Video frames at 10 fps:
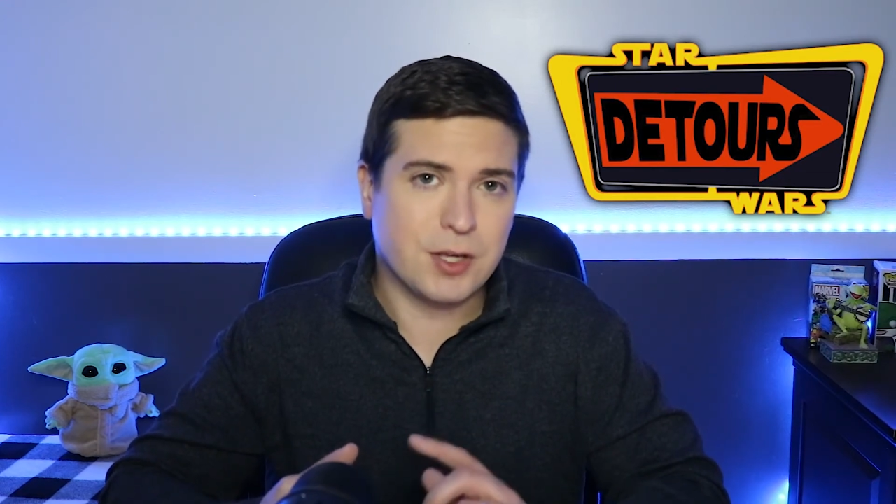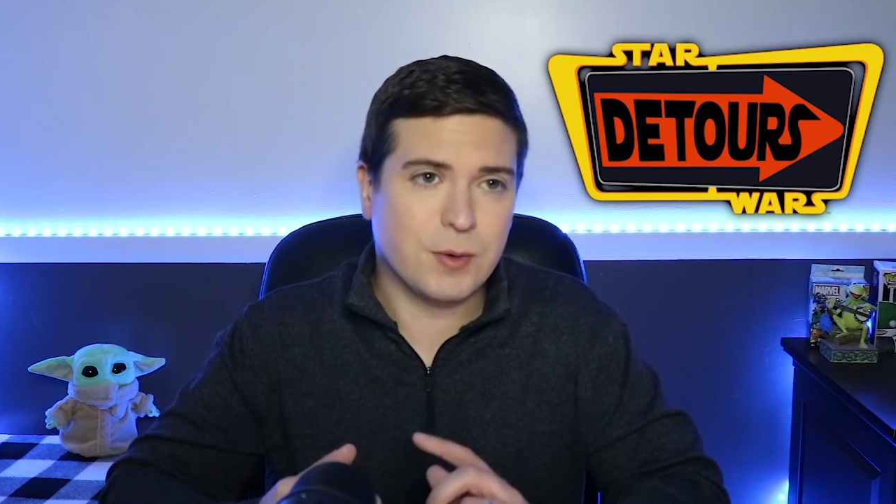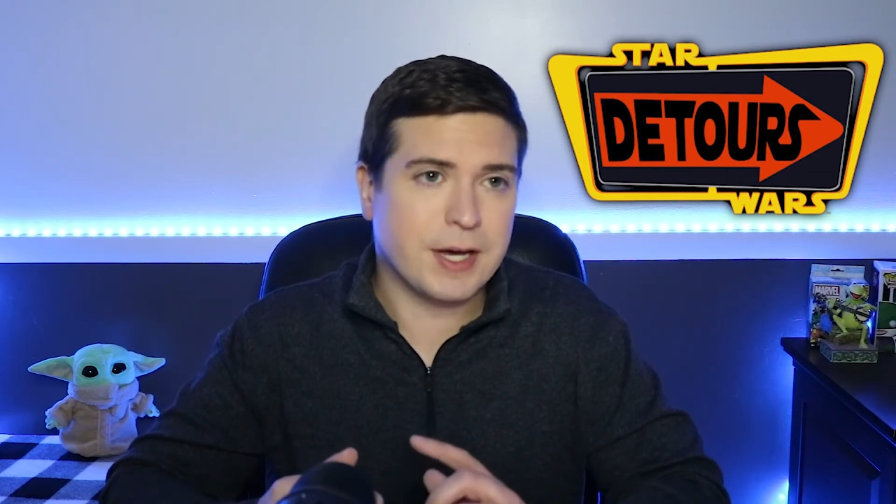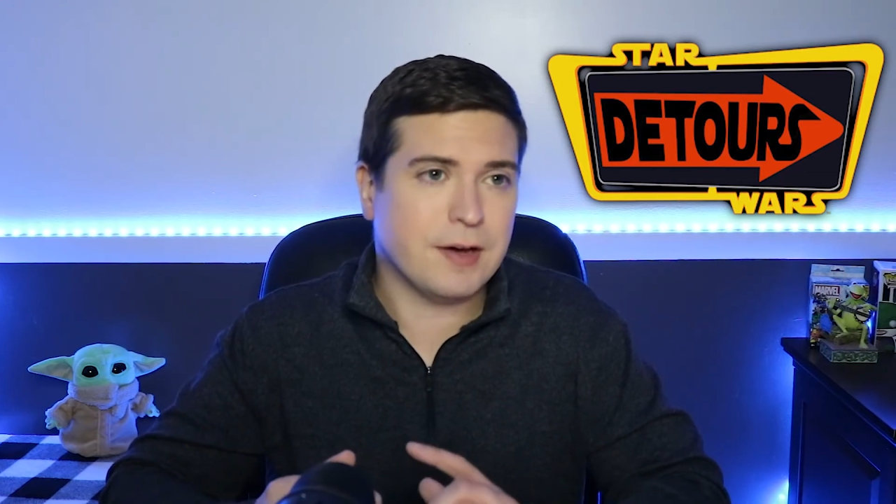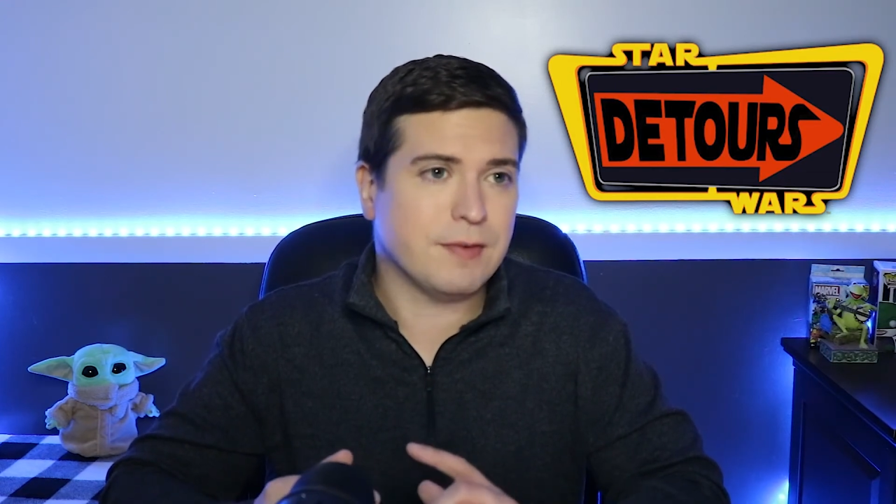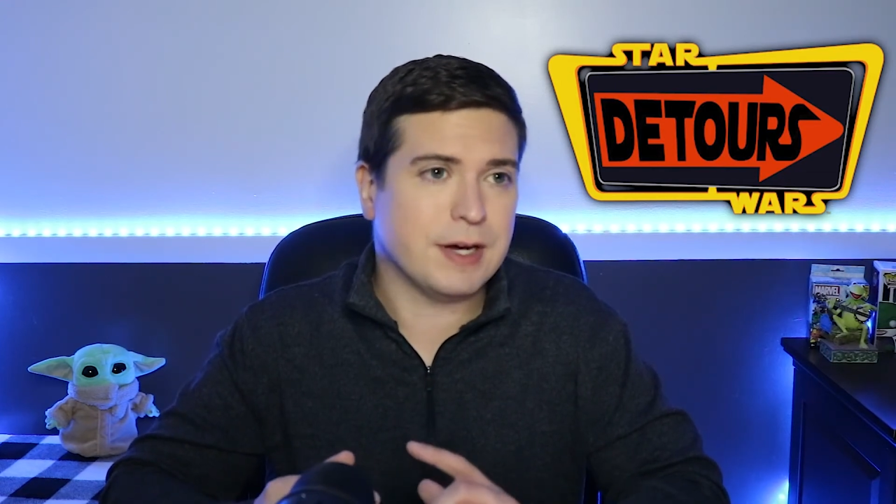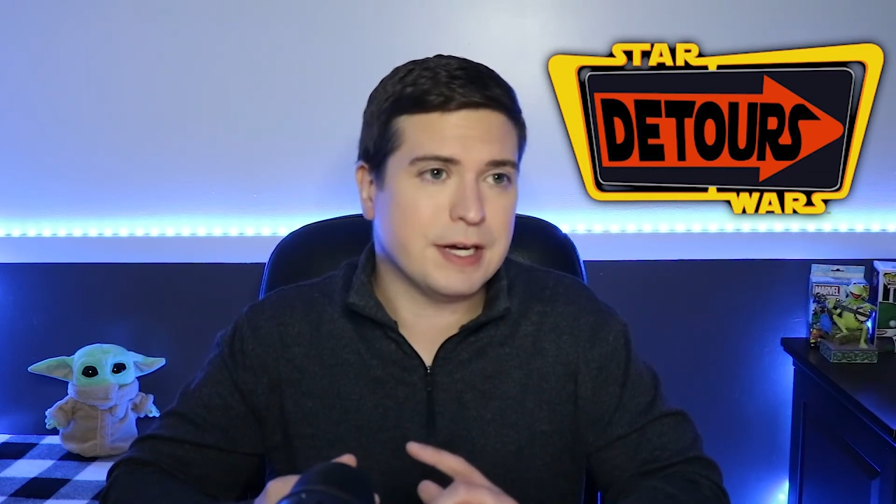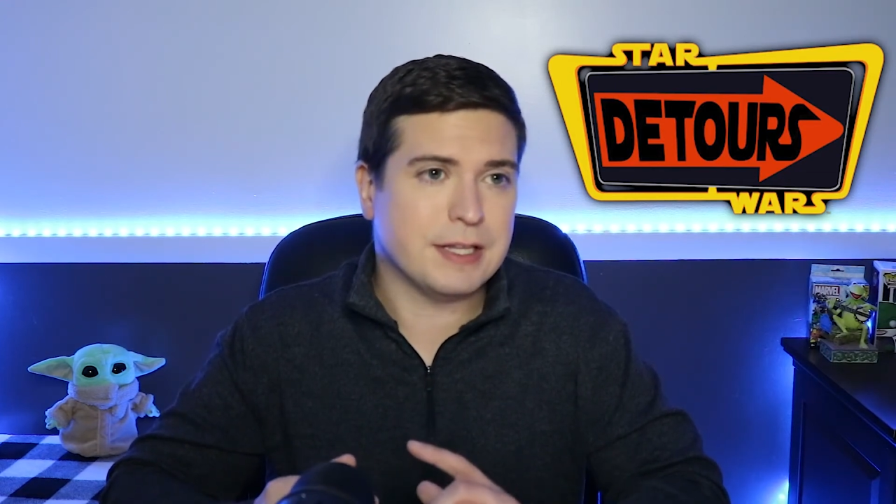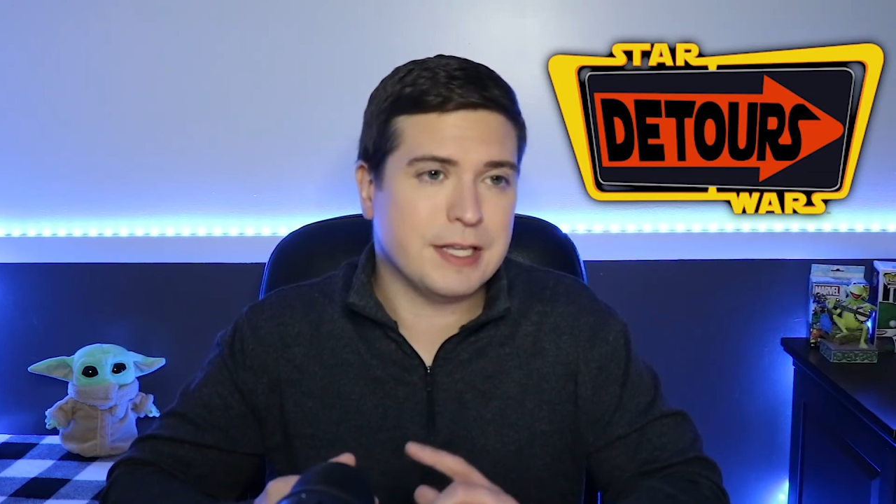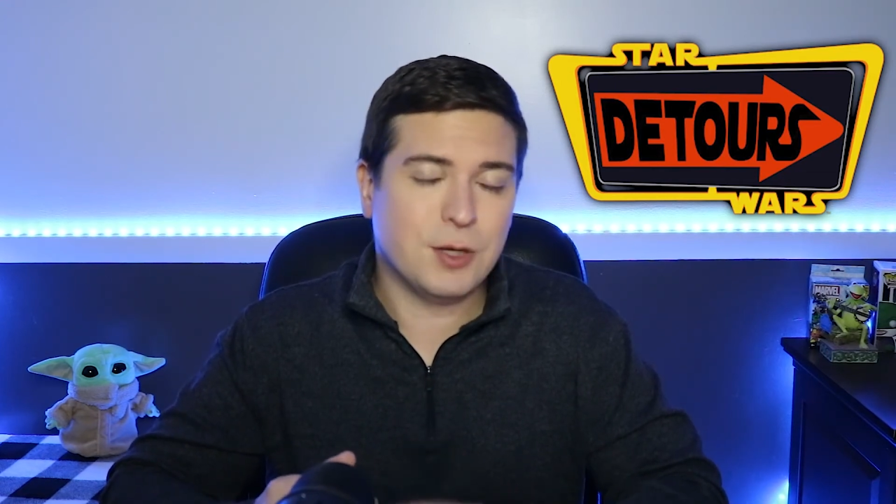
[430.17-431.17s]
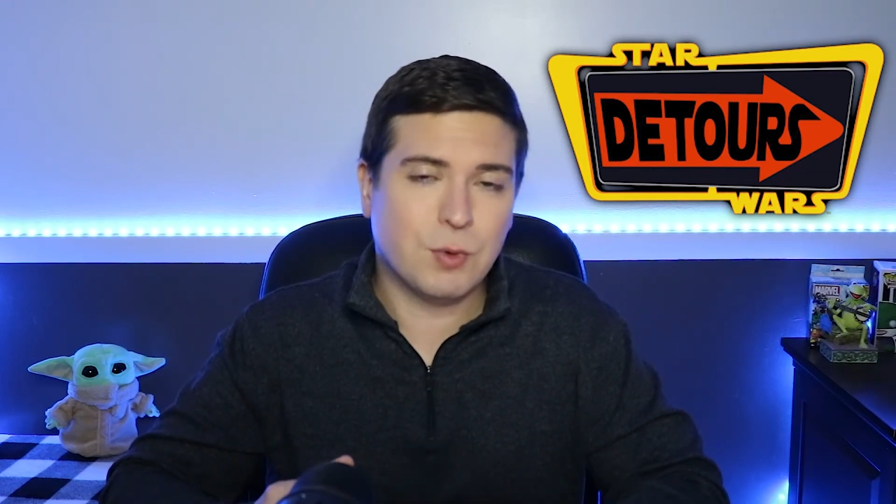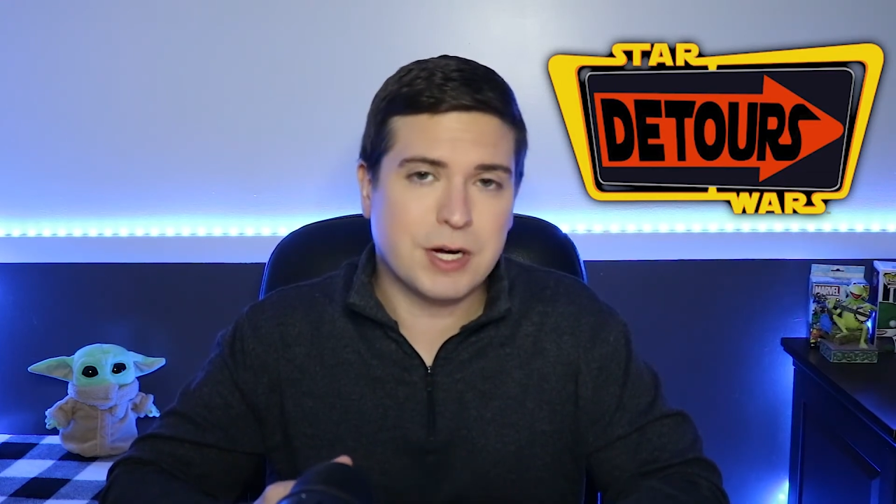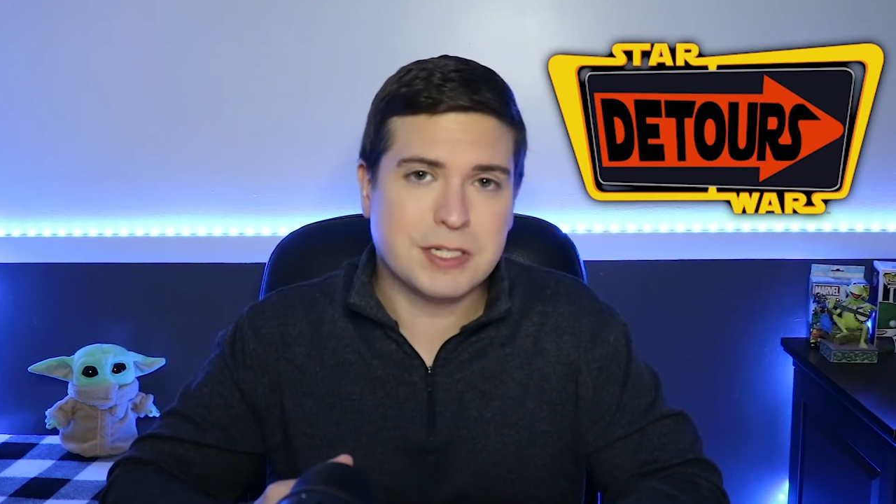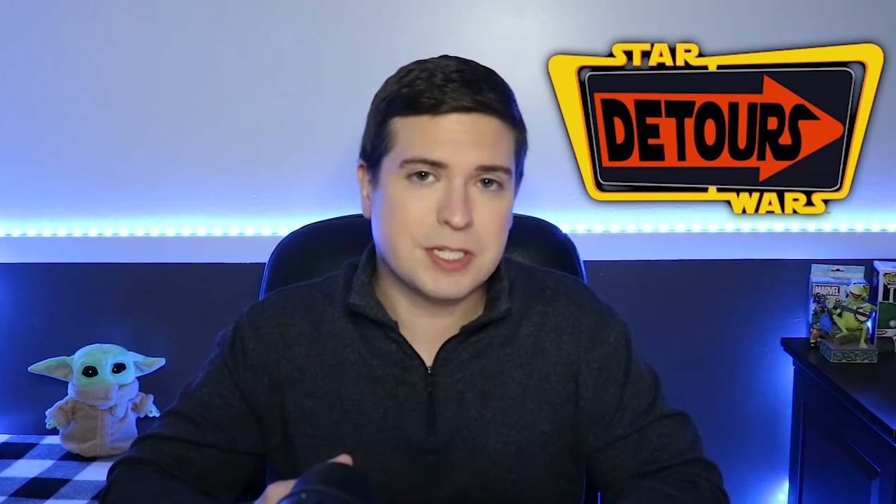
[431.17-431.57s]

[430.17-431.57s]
you have the Ewoks